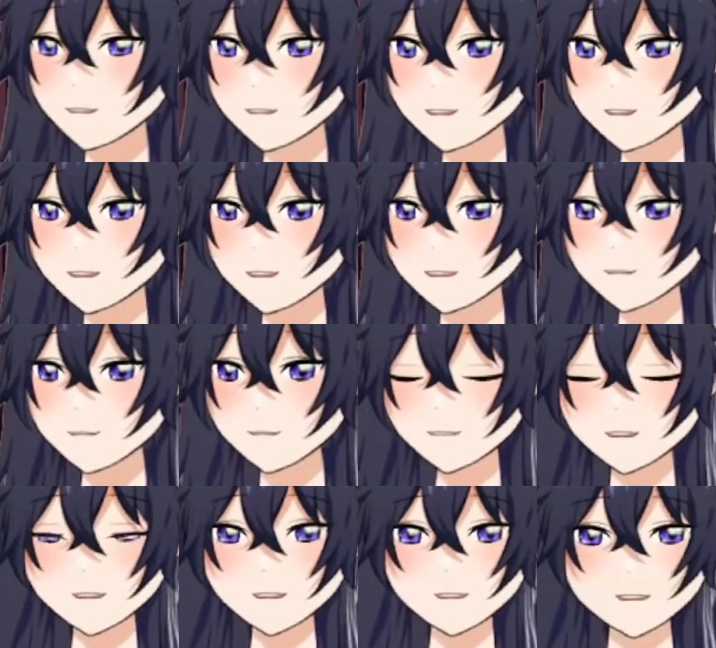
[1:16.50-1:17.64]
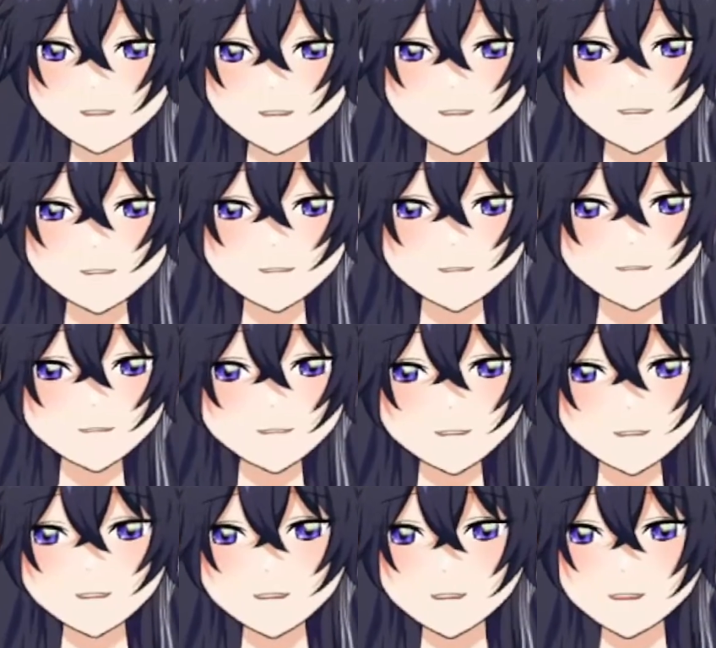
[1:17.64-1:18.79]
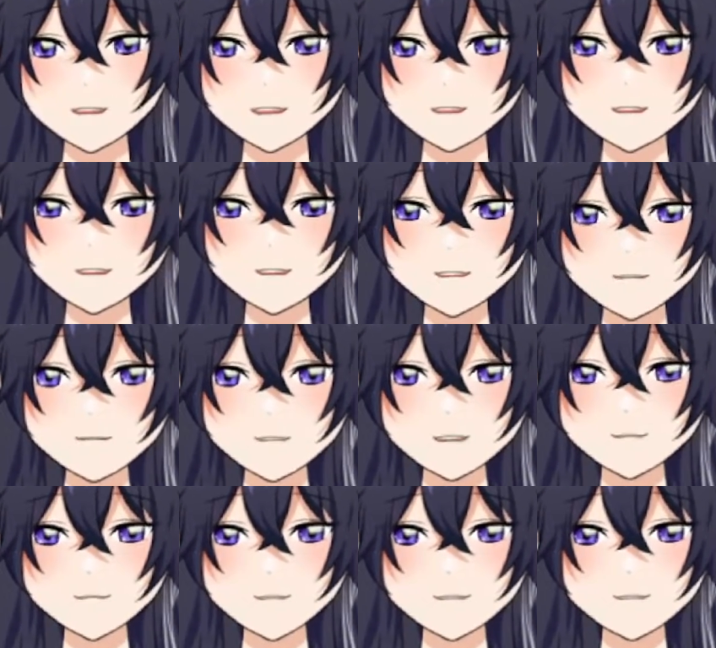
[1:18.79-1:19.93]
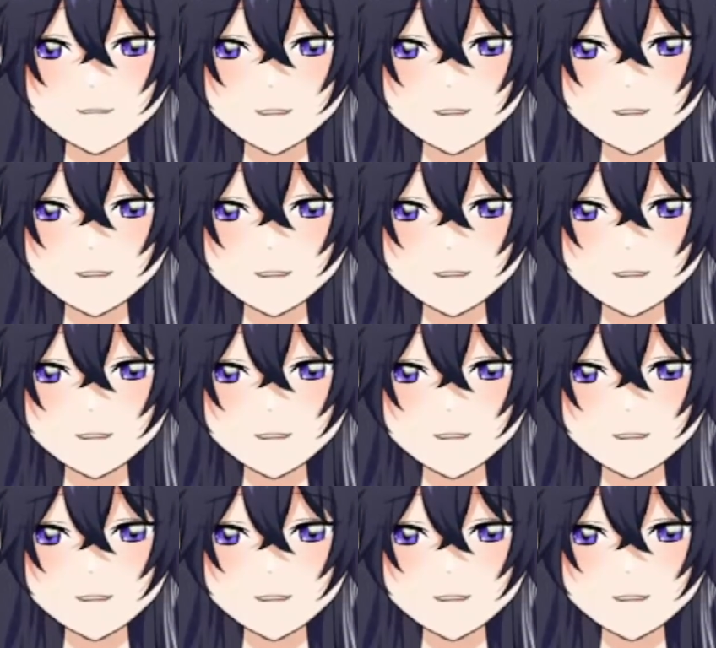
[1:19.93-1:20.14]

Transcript: kill you every time? I don't know. I guess it's her way of showing